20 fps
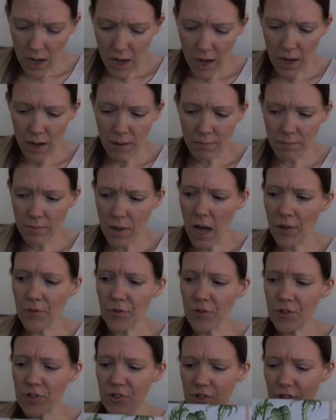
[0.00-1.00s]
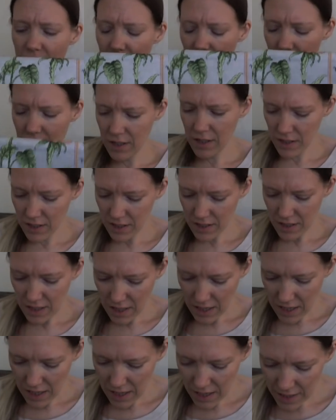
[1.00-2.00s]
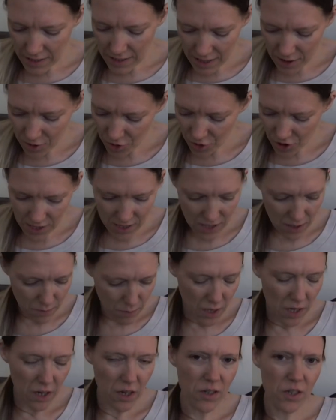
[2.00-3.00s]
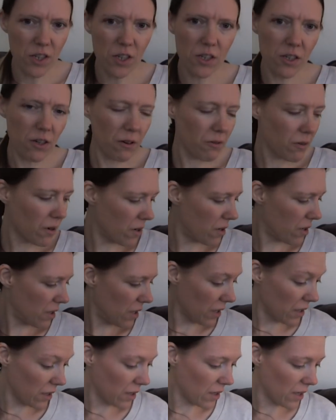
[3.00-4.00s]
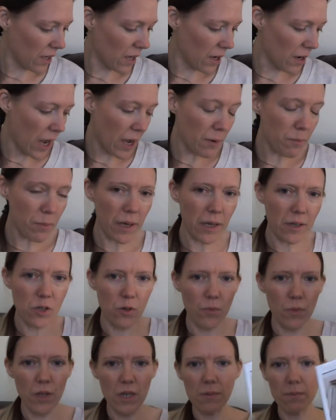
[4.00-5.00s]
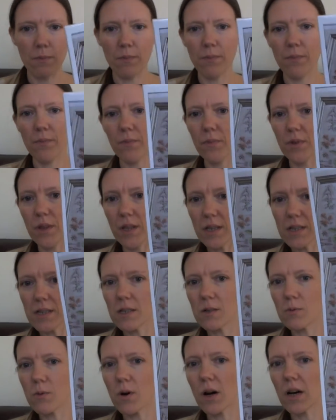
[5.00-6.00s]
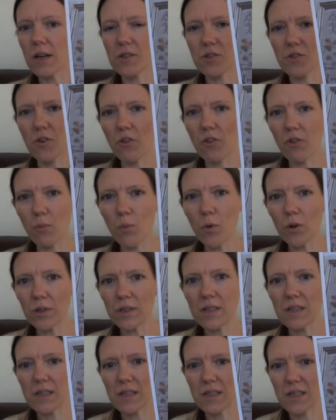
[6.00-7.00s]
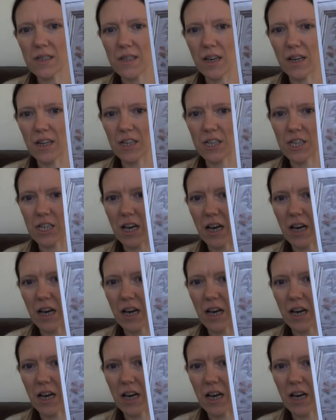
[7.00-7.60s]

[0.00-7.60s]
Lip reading: And it's interesting because you don't, like, I picked up this is what I saw and wanted to stitch.